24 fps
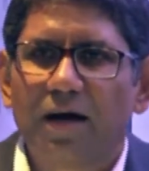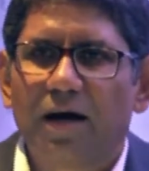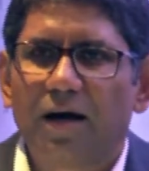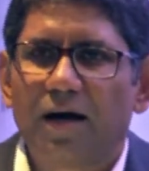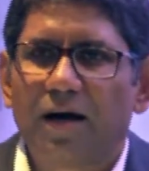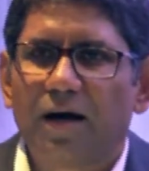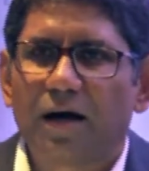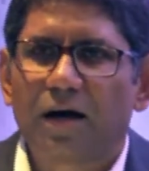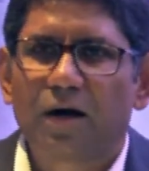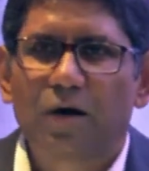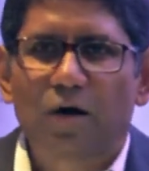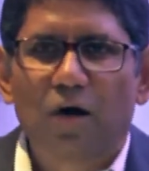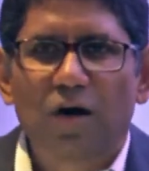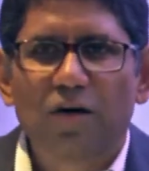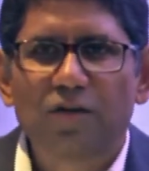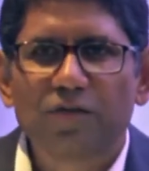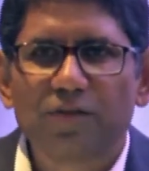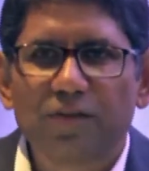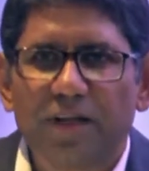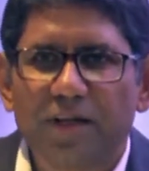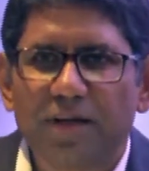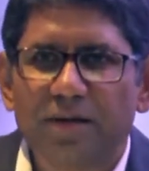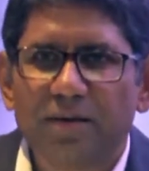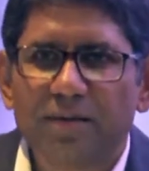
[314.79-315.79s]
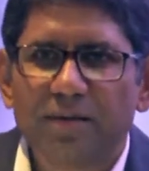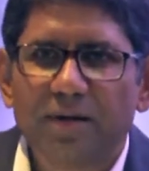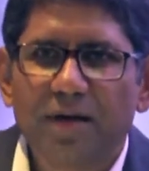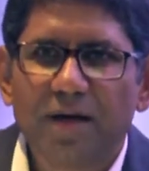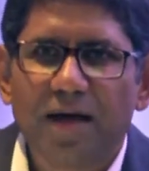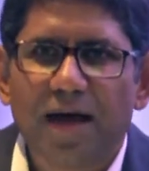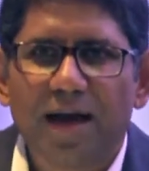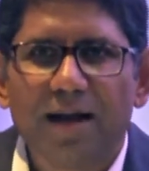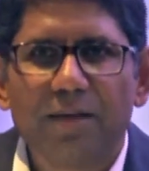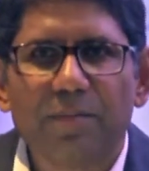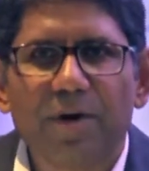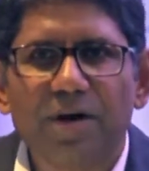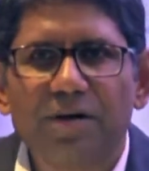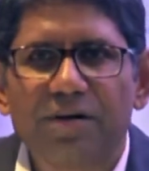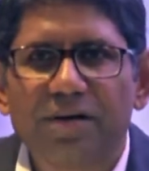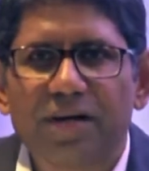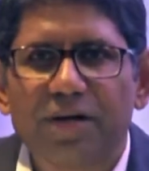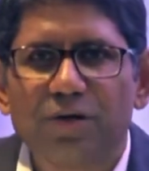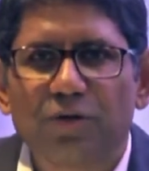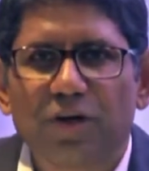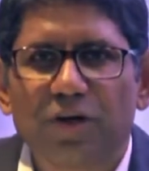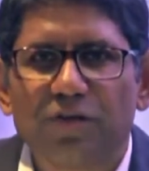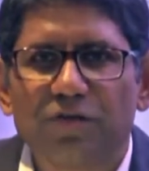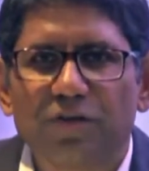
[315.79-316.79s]
across the elementary
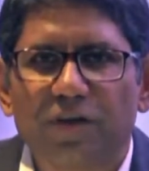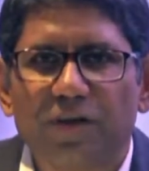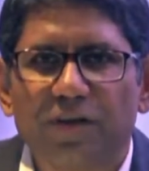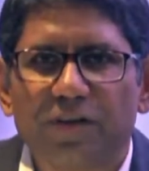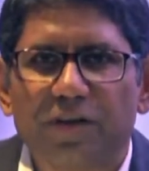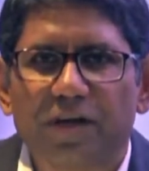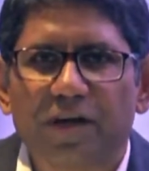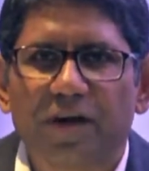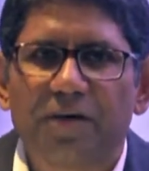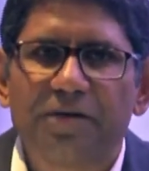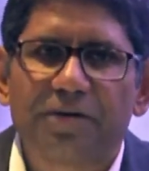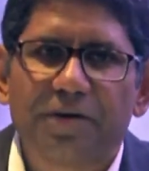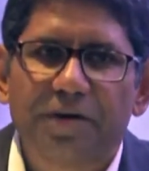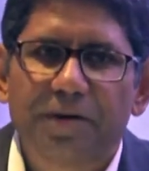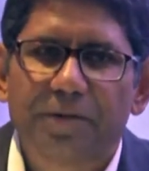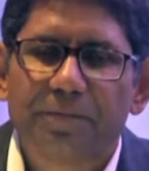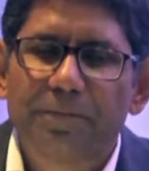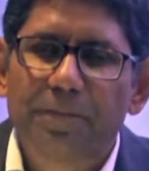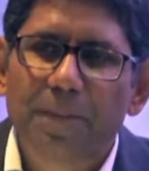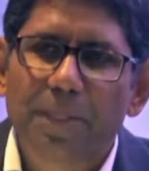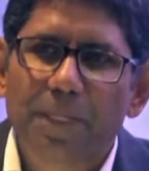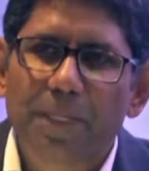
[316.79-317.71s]
education in the country.